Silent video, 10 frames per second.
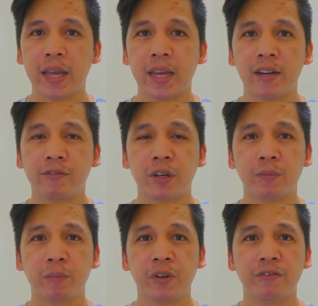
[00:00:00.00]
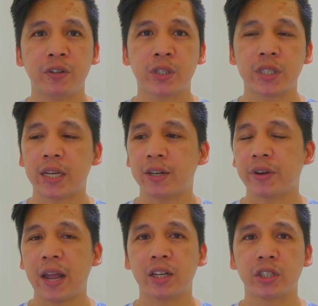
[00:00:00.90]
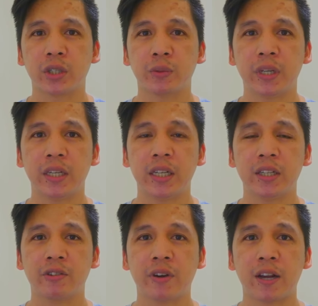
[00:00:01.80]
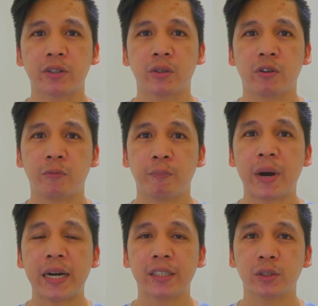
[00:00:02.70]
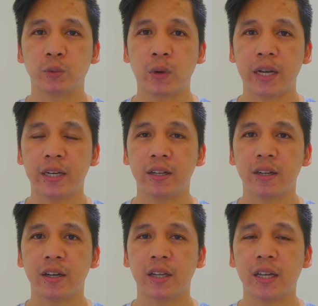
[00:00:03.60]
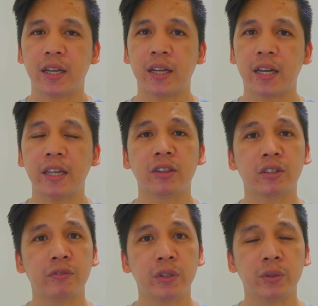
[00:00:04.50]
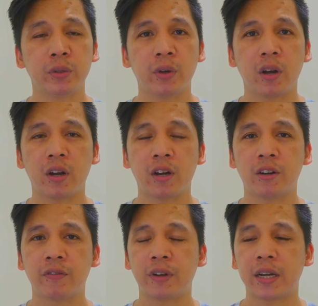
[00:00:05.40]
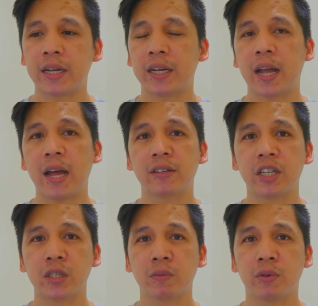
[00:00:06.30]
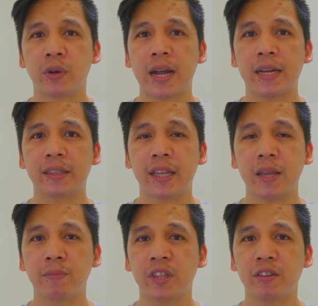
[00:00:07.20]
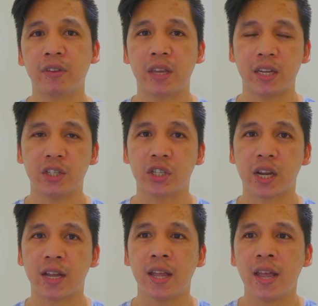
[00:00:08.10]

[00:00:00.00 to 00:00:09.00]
And from the previous reaction, we did the reaction of part 1 interview of Agnez at MTV Asia,